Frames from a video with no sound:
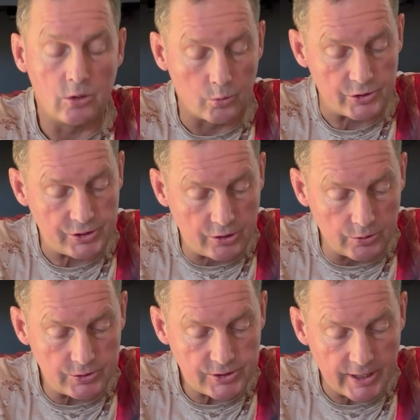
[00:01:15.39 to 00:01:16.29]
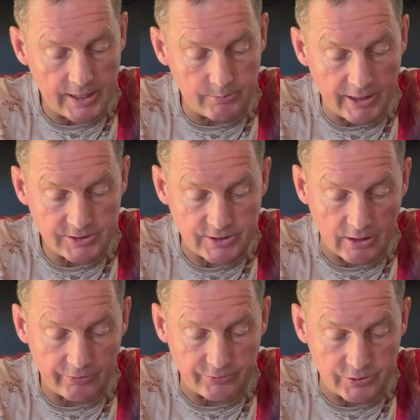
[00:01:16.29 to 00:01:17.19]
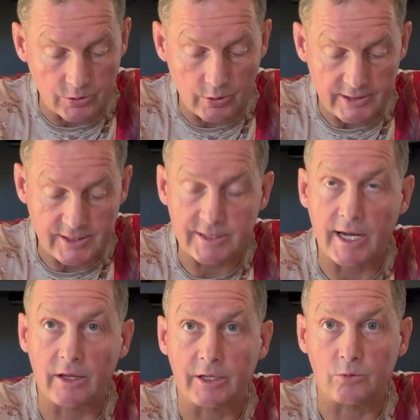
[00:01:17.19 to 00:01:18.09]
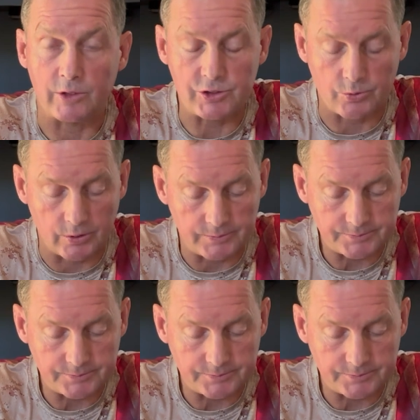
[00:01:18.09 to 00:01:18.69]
which Kuntz and myself do as a daily ritual.